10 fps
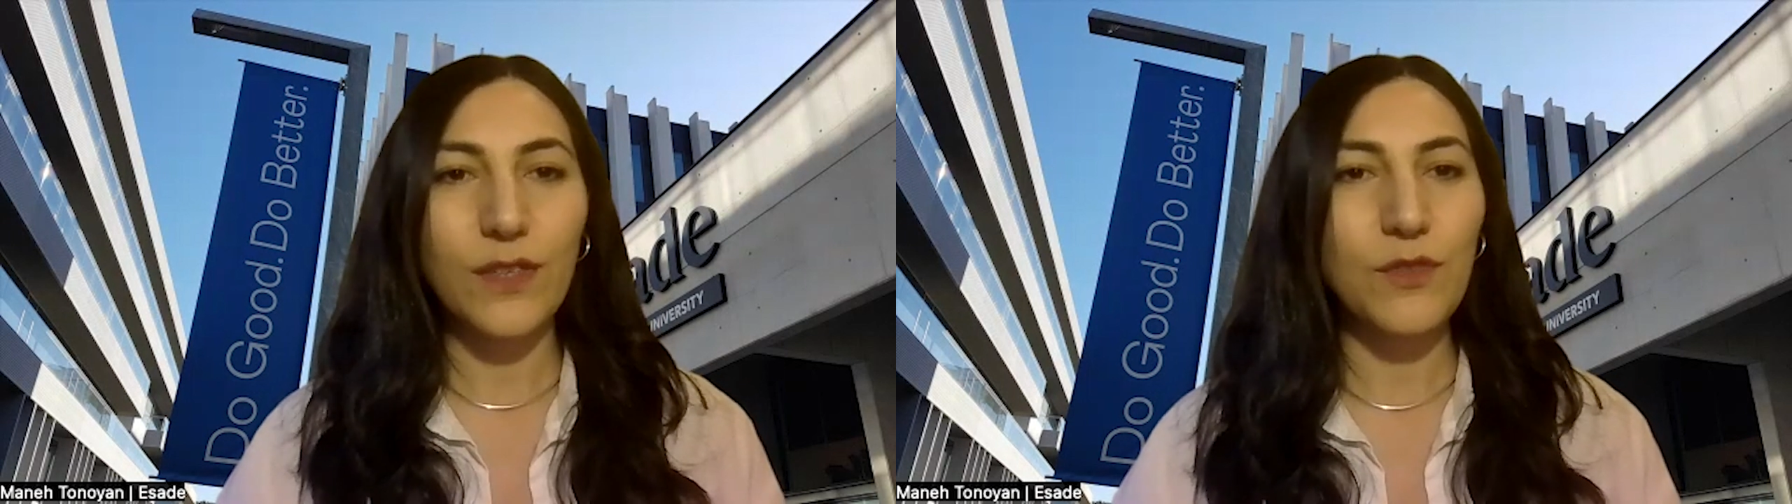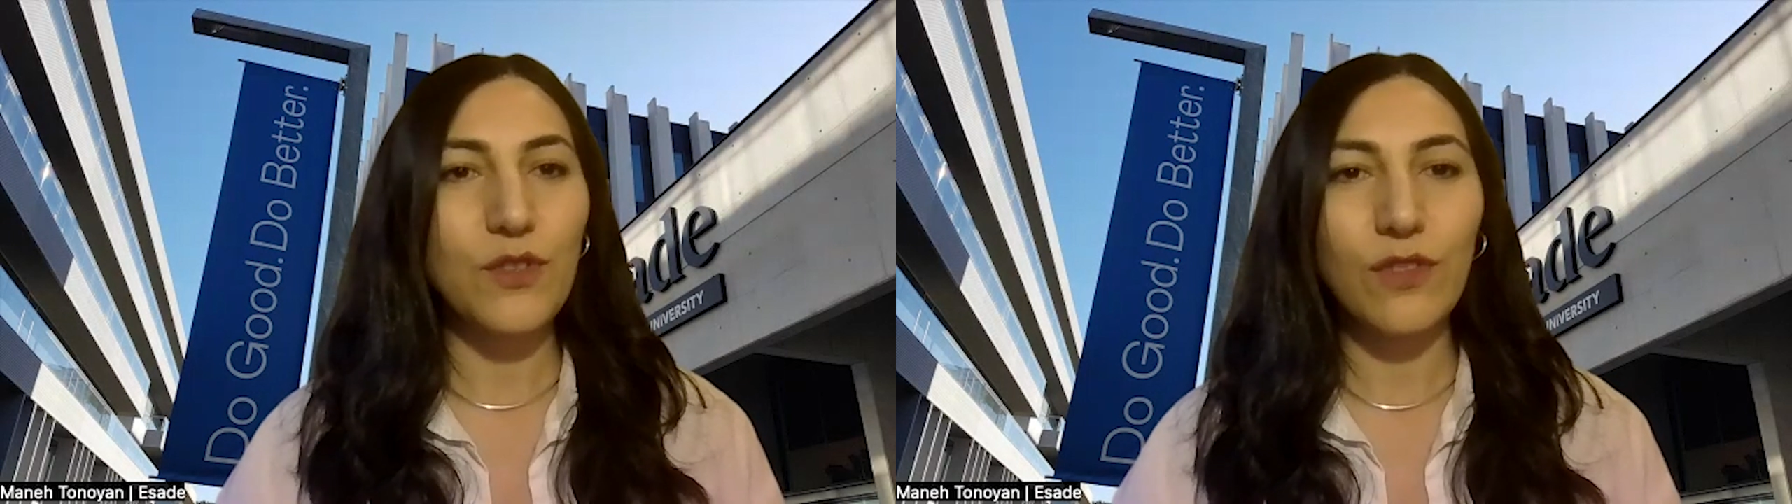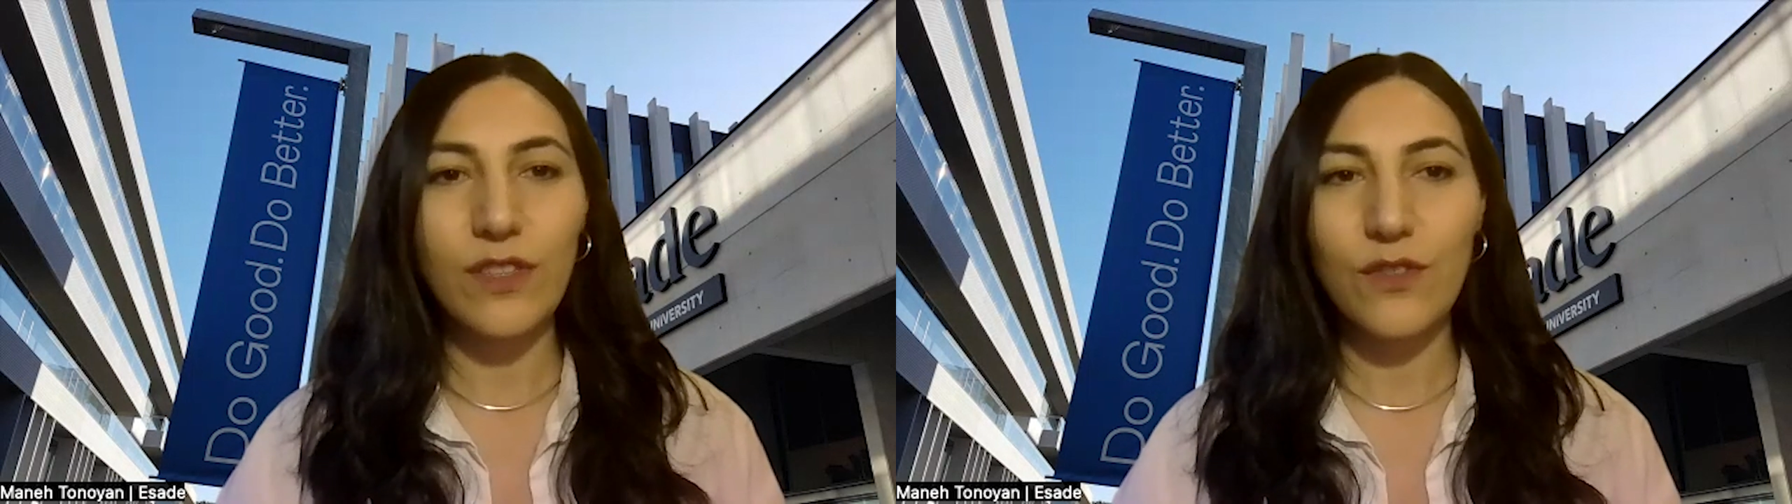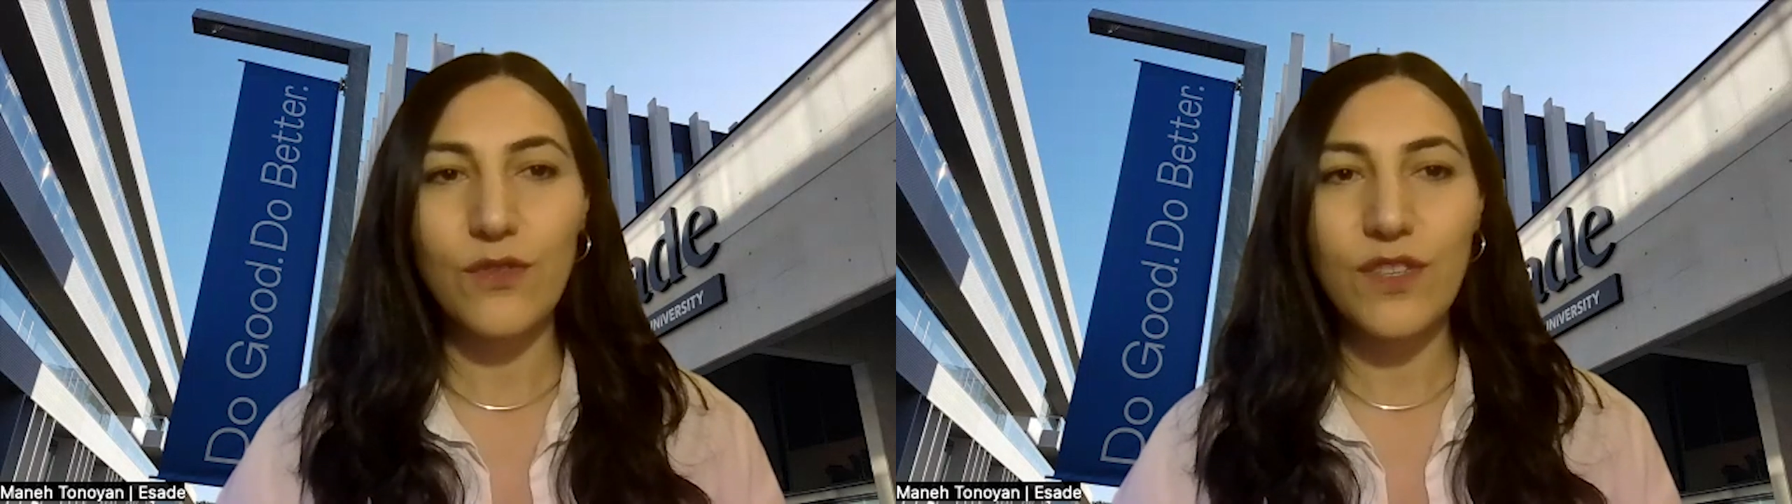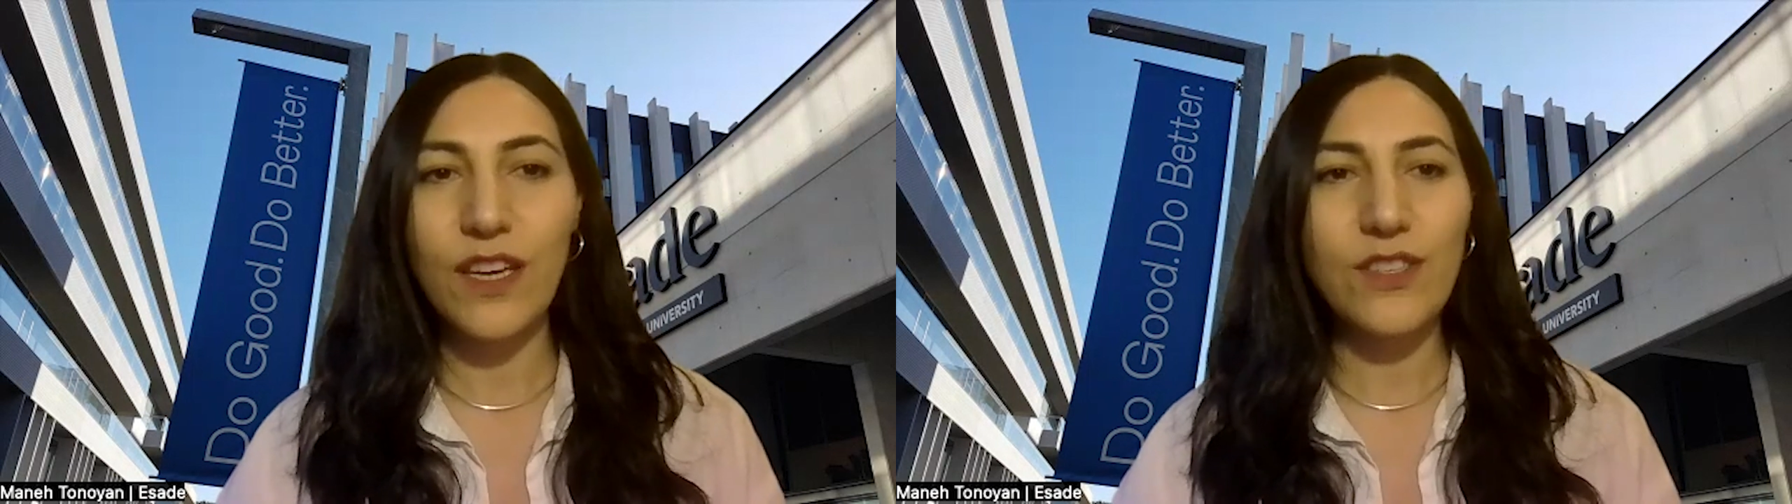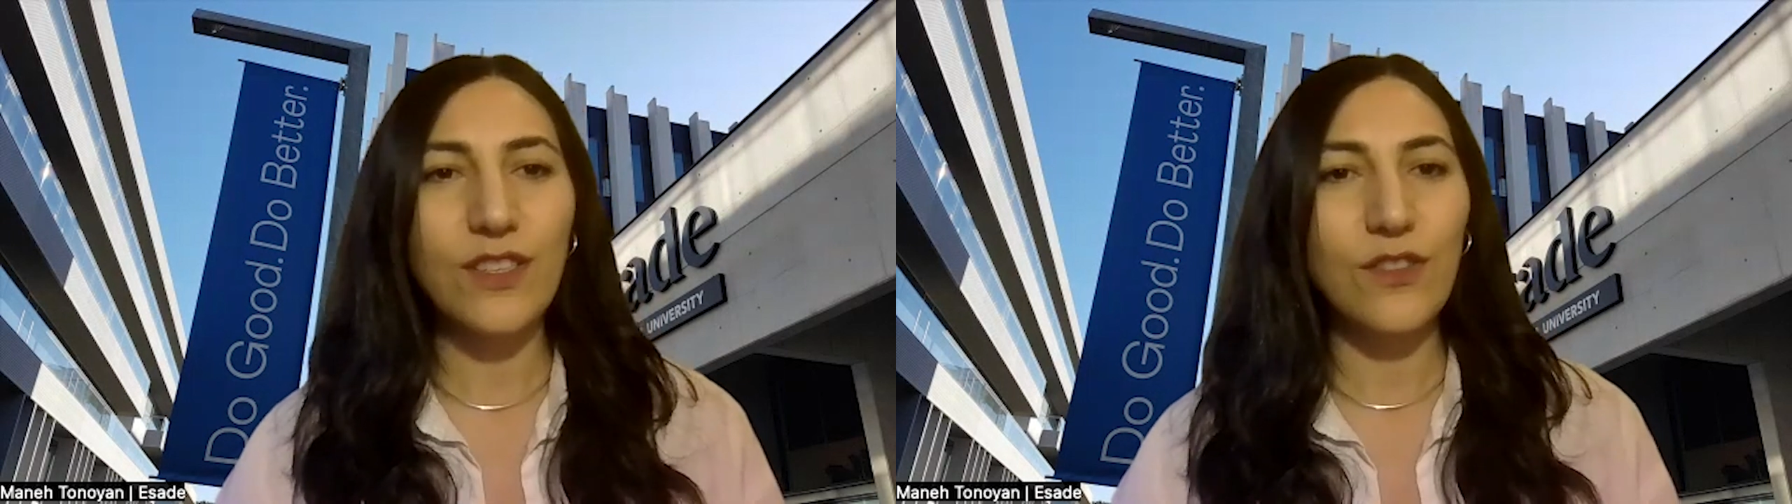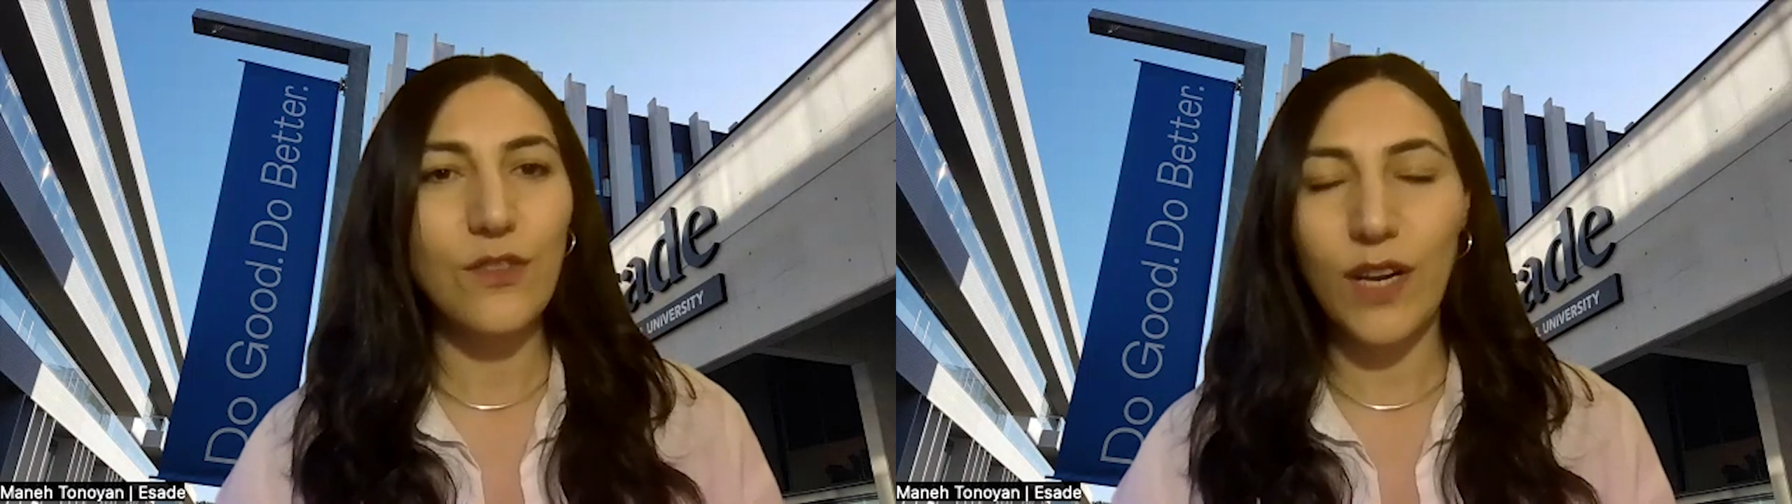student associations,